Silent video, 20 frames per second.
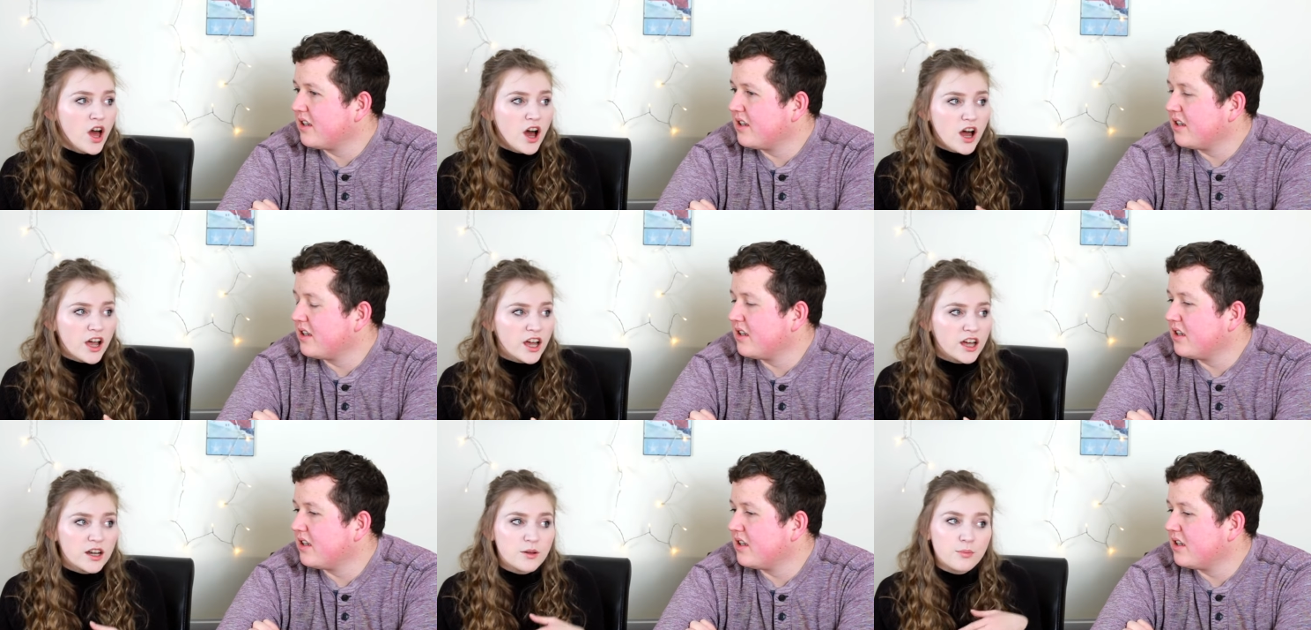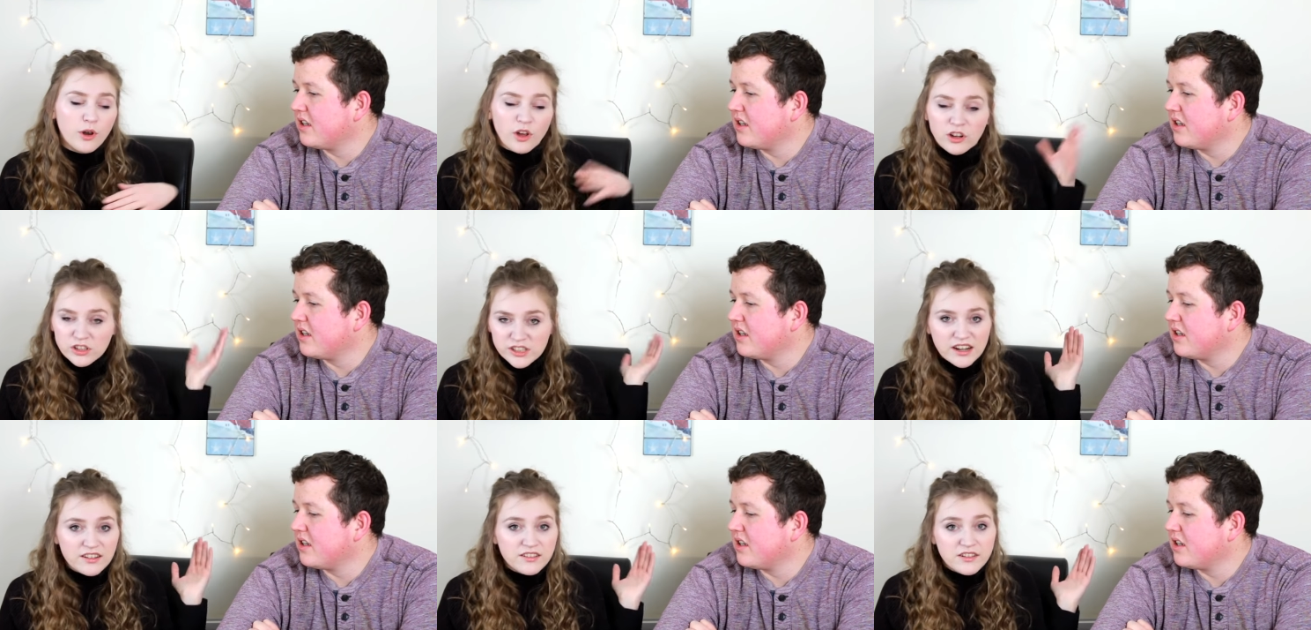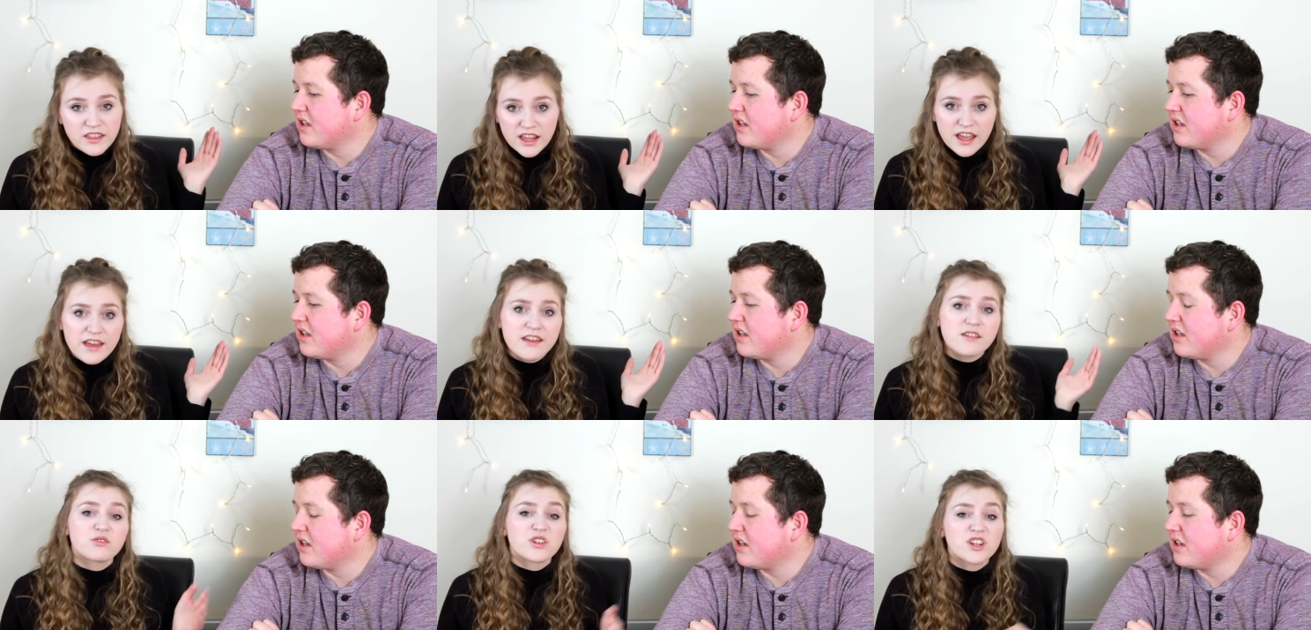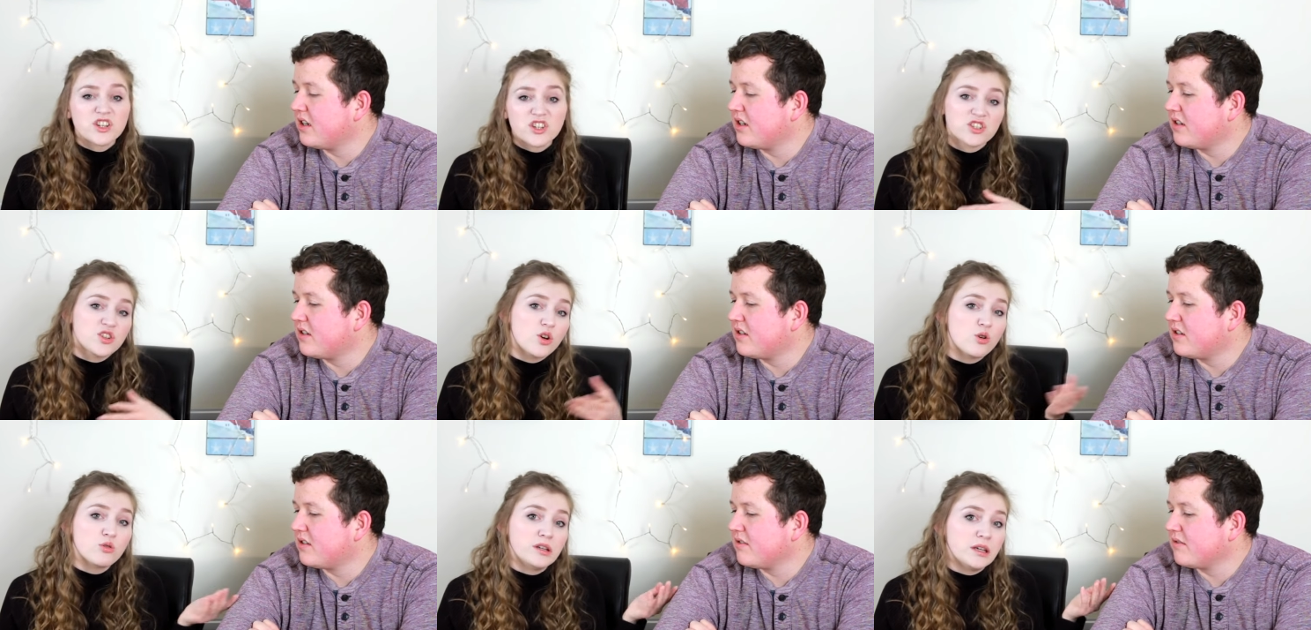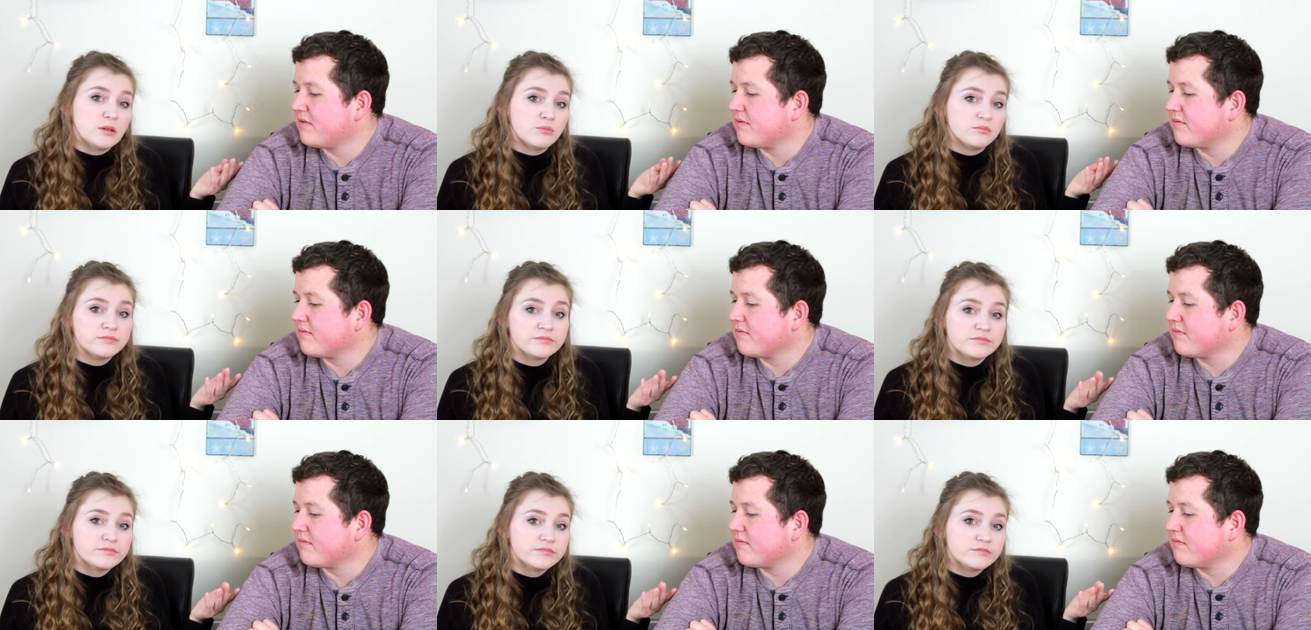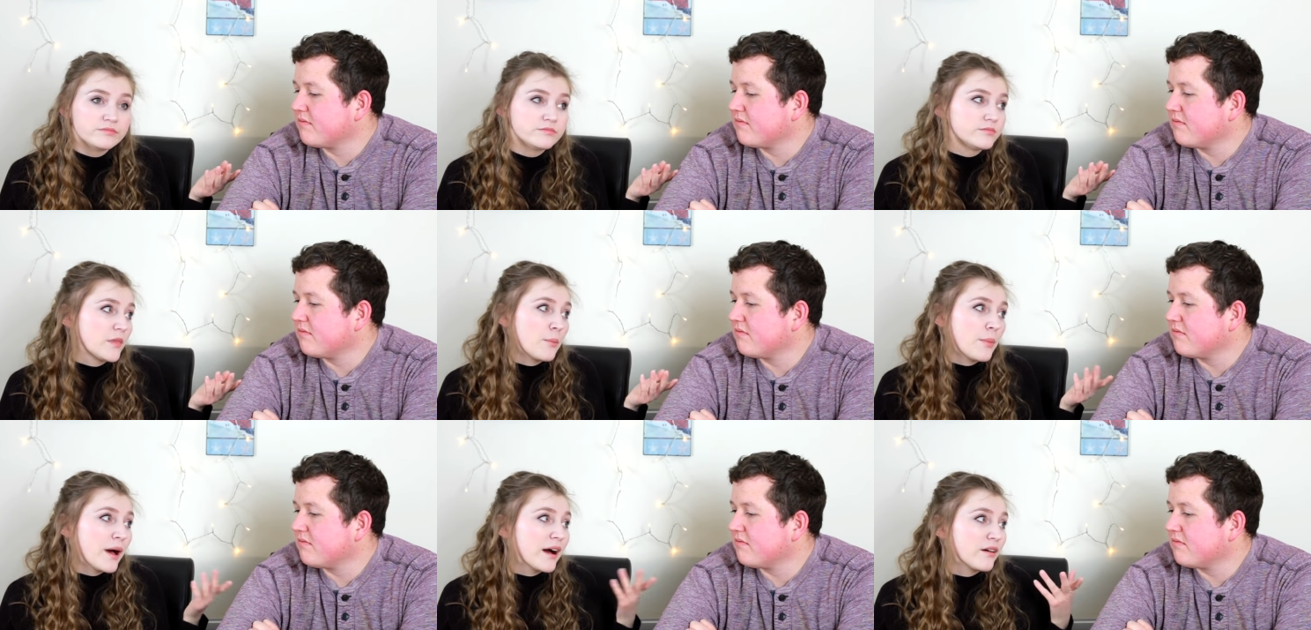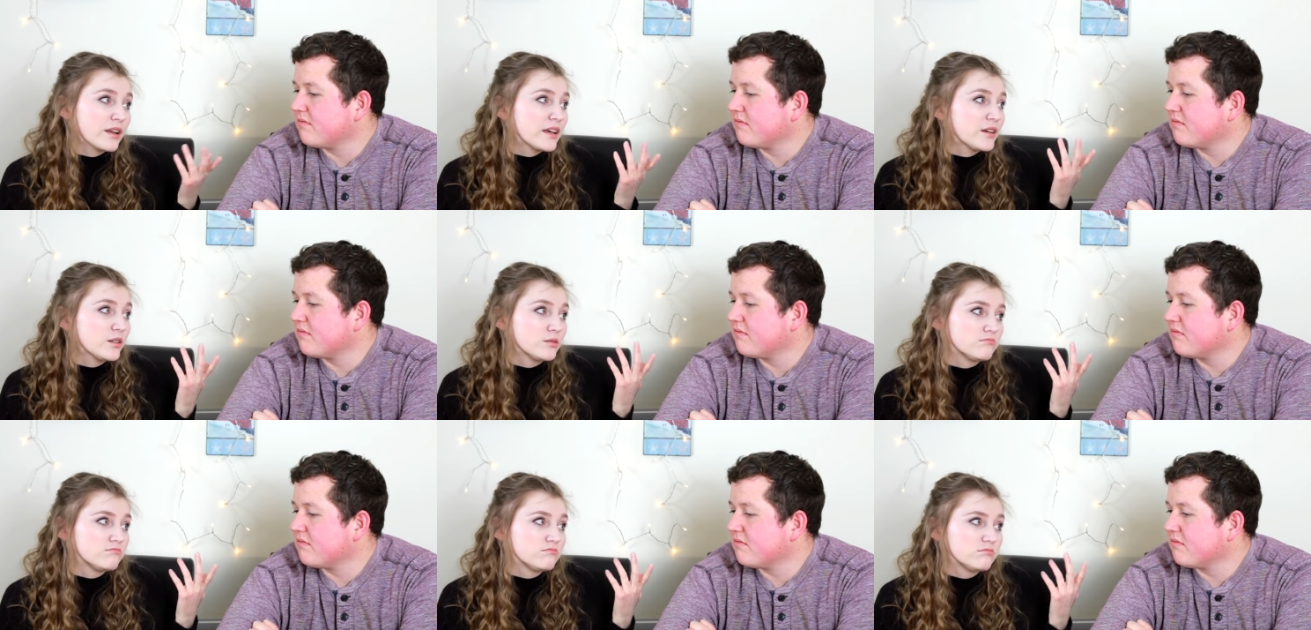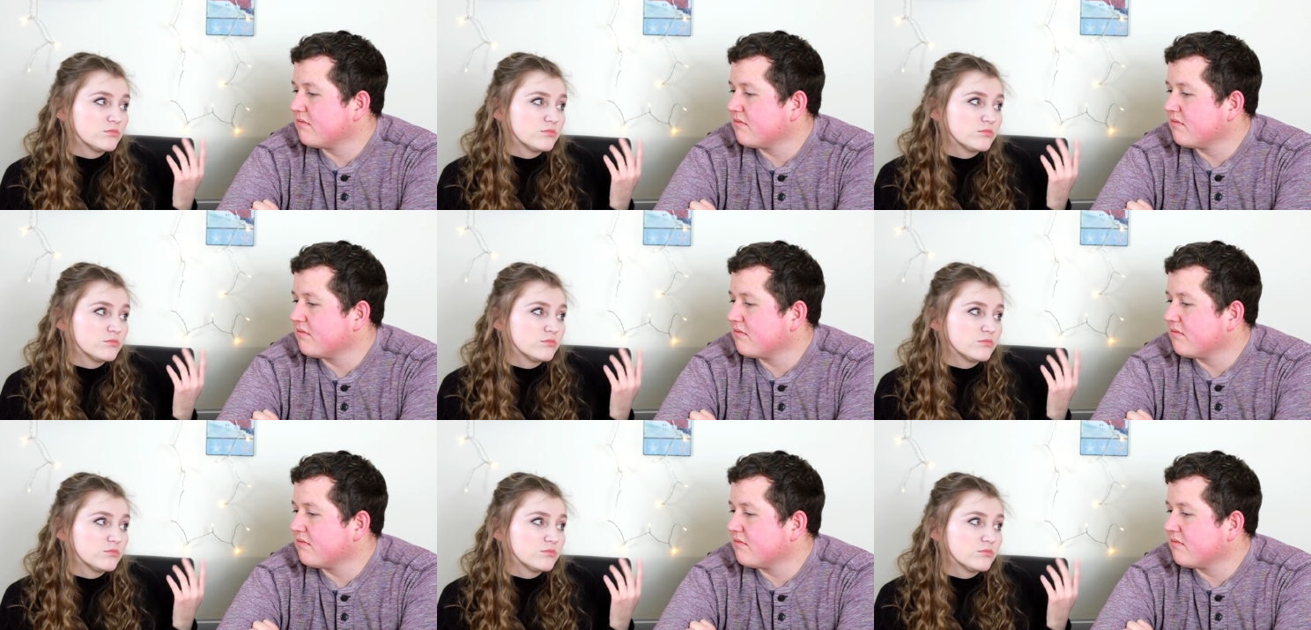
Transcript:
Speaker 1: I kind of blocked everything out and I just told him about it